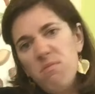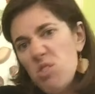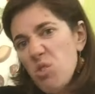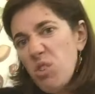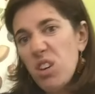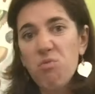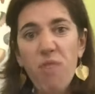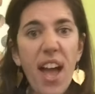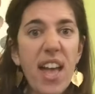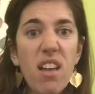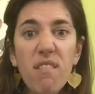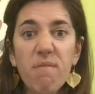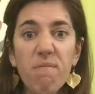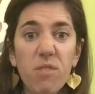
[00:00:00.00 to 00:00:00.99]
You could
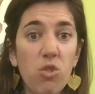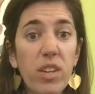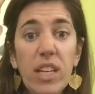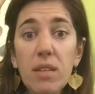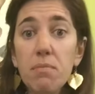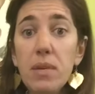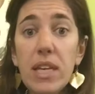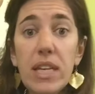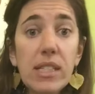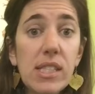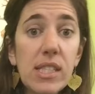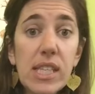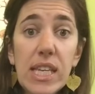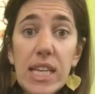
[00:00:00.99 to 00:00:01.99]
write green bean
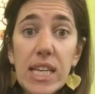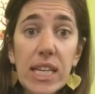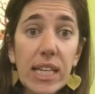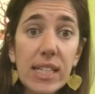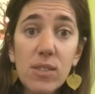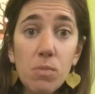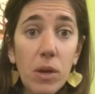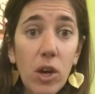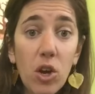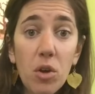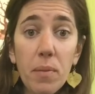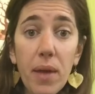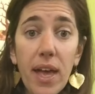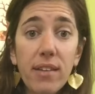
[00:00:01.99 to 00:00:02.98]
seed
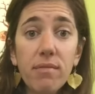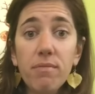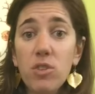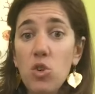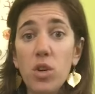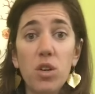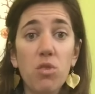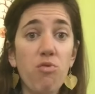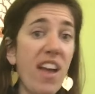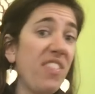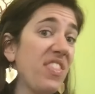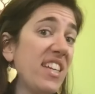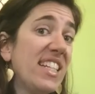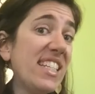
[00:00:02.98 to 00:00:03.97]
experiment. You could
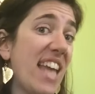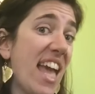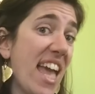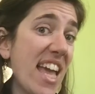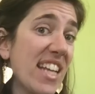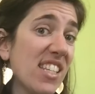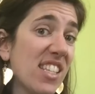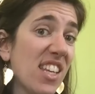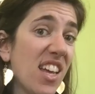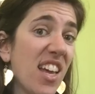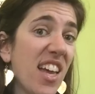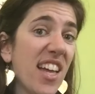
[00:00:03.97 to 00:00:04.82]
write the date.